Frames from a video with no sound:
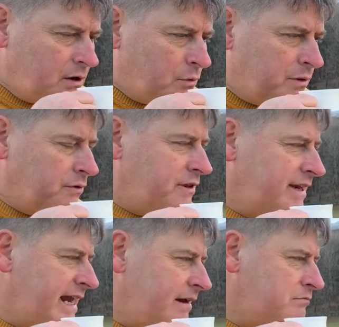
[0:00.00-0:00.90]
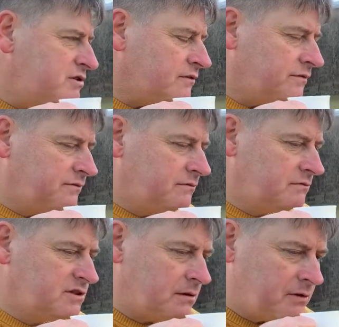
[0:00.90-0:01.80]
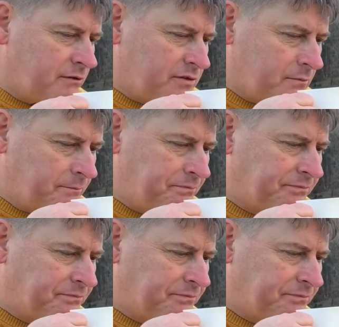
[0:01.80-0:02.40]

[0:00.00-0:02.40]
We know the names of some of them,